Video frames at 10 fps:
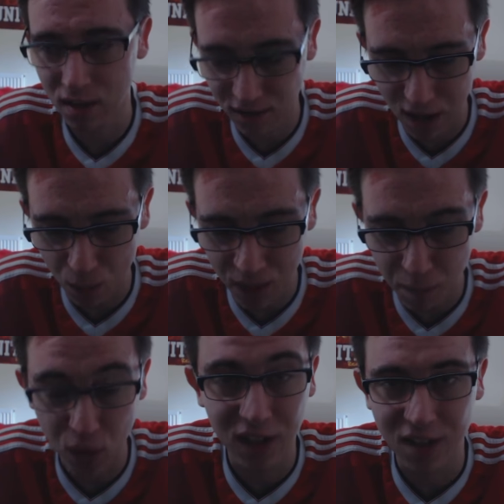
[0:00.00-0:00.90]
sat with,
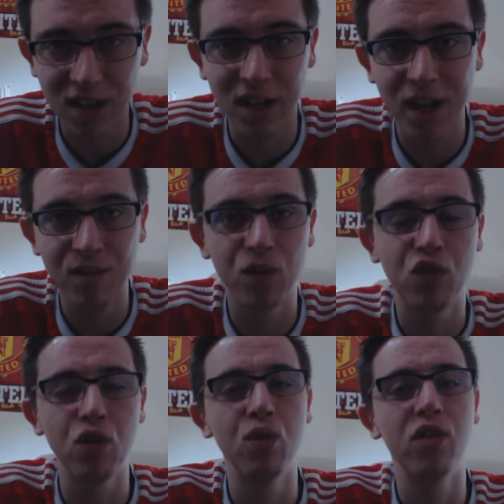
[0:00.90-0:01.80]
but he did leave as
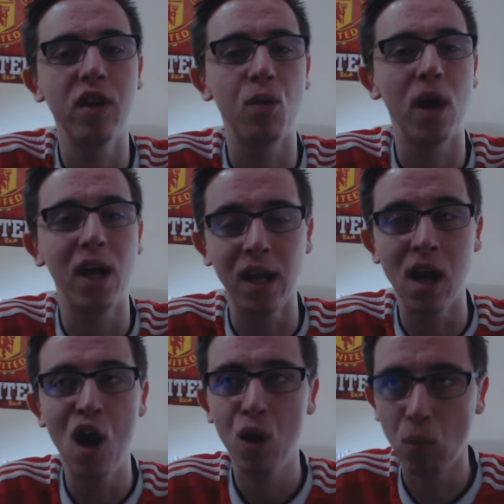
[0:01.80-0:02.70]
soon as Higuain
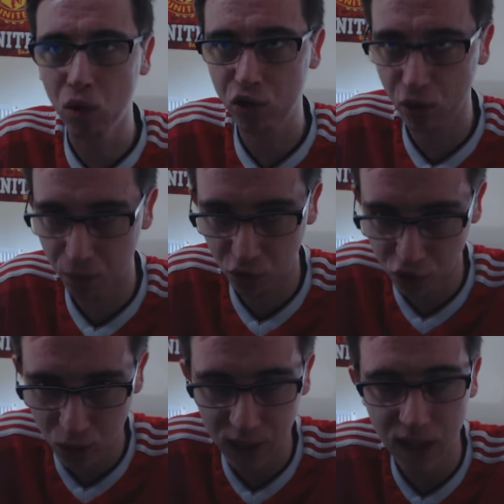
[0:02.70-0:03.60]
was substituted.